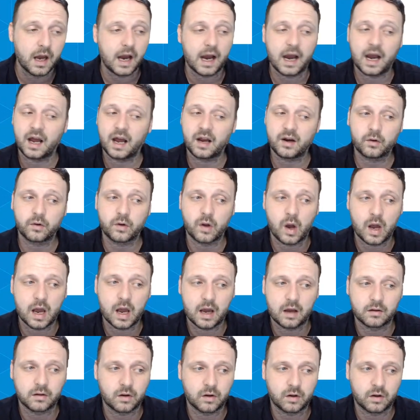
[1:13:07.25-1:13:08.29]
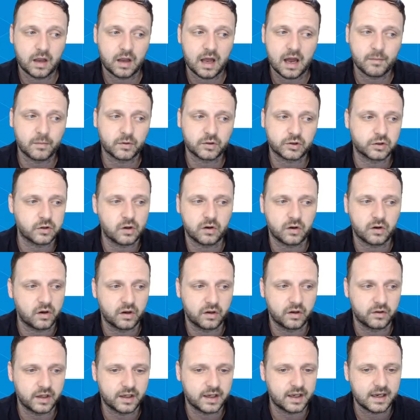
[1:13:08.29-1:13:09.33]
I don't know how much longer
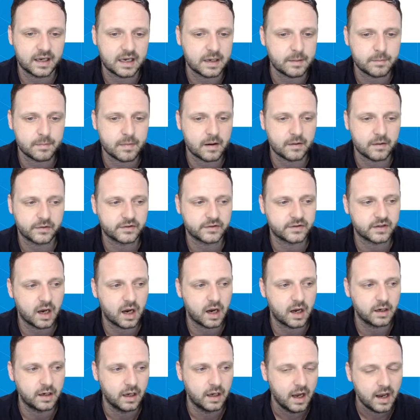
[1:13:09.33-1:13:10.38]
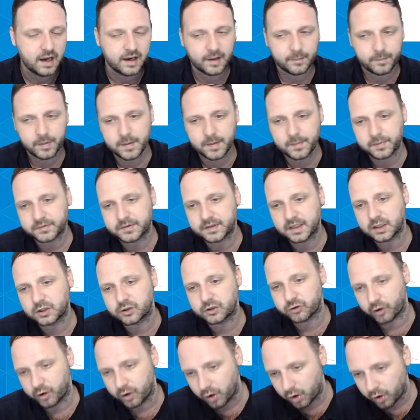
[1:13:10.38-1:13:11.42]
they can keep him out the side. Now, people say
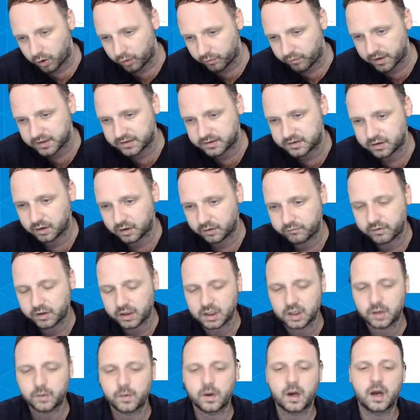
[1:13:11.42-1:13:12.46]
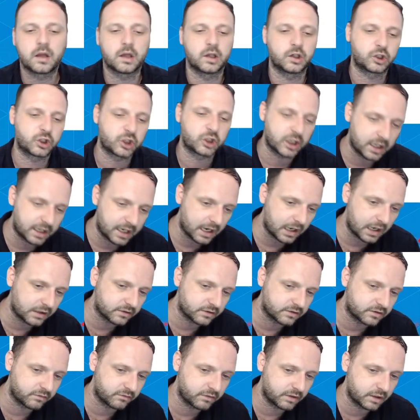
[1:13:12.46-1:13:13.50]
Traore's done really well and Trincão's
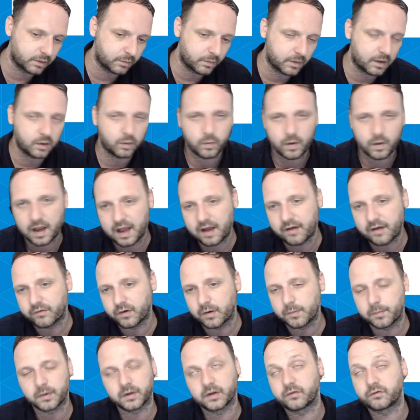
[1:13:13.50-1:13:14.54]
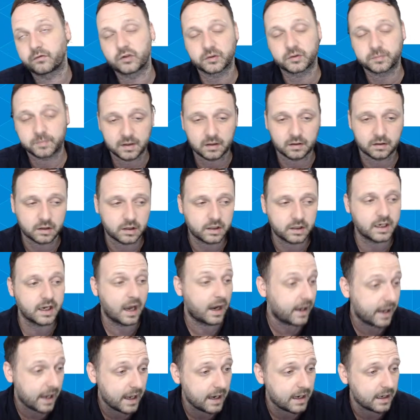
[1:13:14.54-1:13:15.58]
done really well, whatever, but they've just been unlucky. I
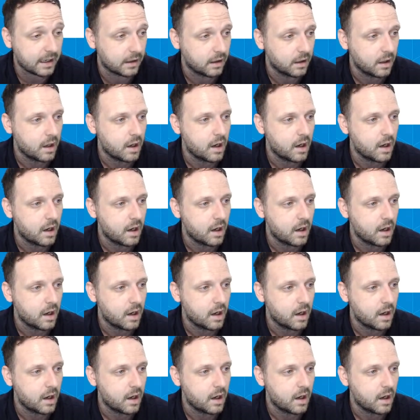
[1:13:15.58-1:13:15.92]
get it.